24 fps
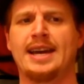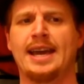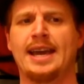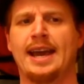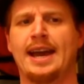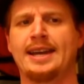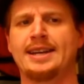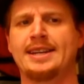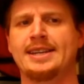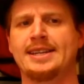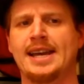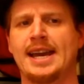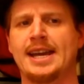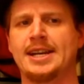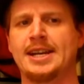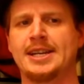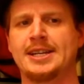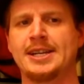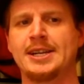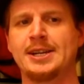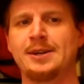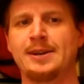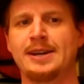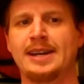I, I decided
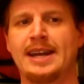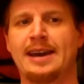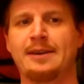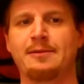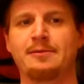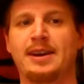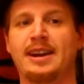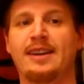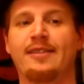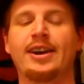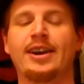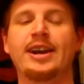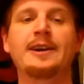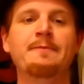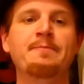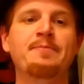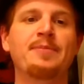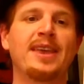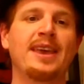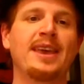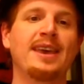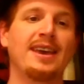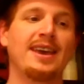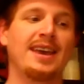not to do it. I whatever.
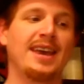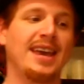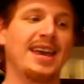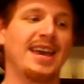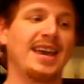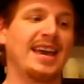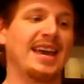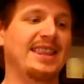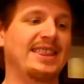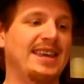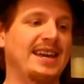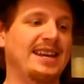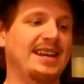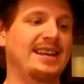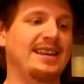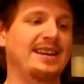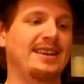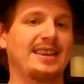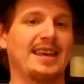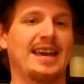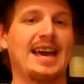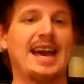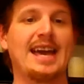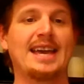And then
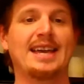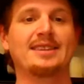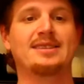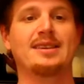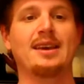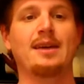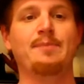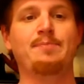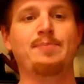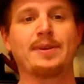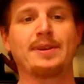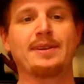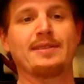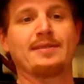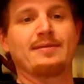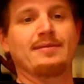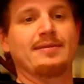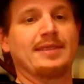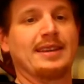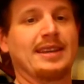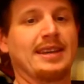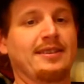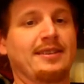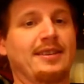the guy gets up,
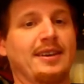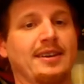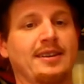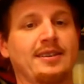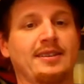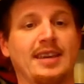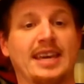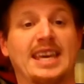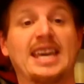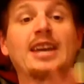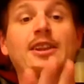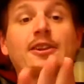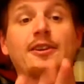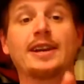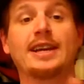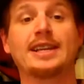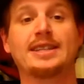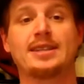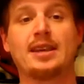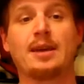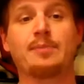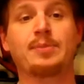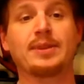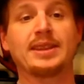uh, the the killer
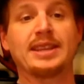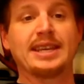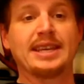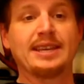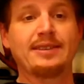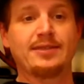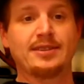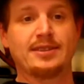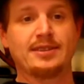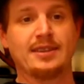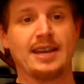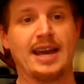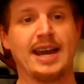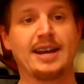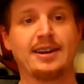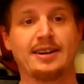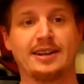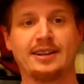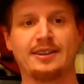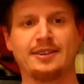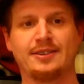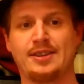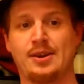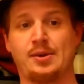gets up and leaves. The
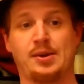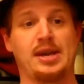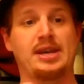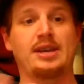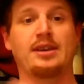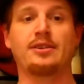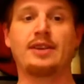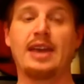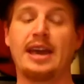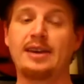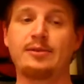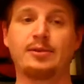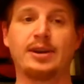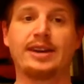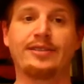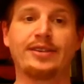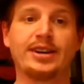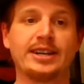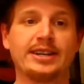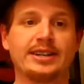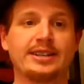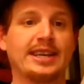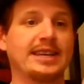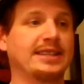hired killer's like, well, okay,
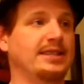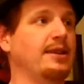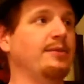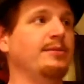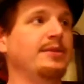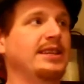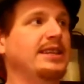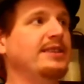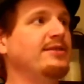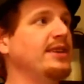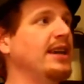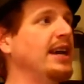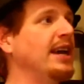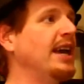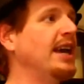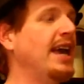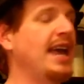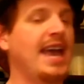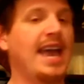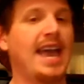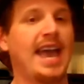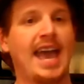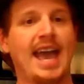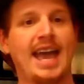whatever. He gets up and leaves.
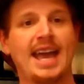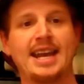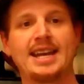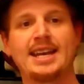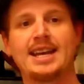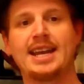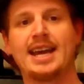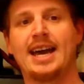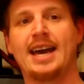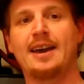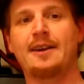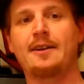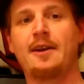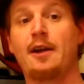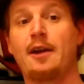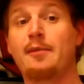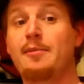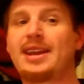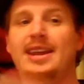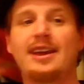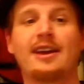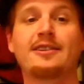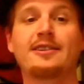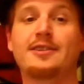And uh, our
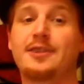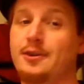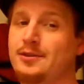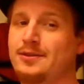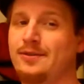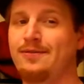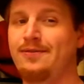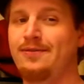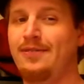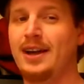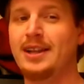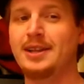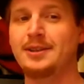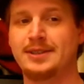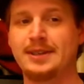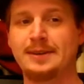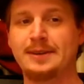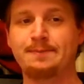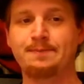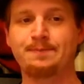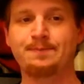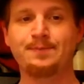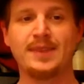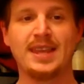main character goes and follows
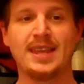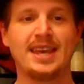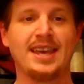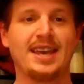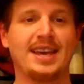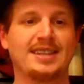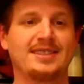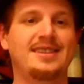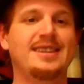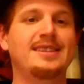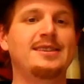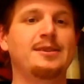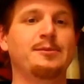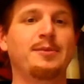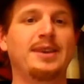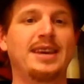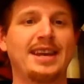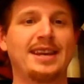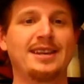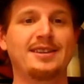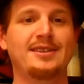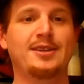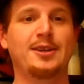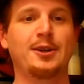him and sees him
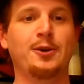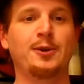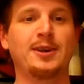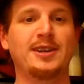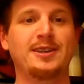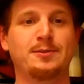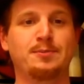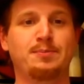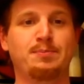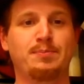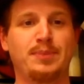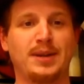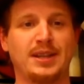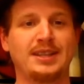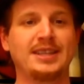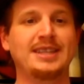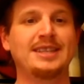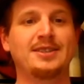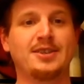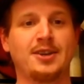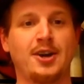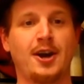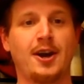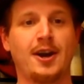get into his
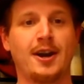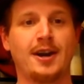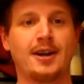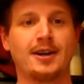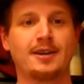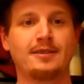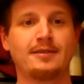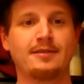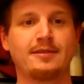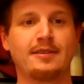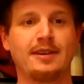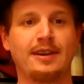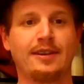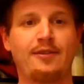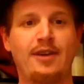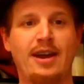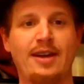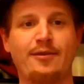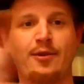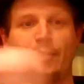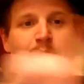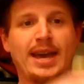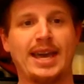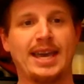police car and
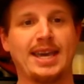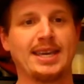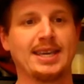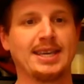drive away.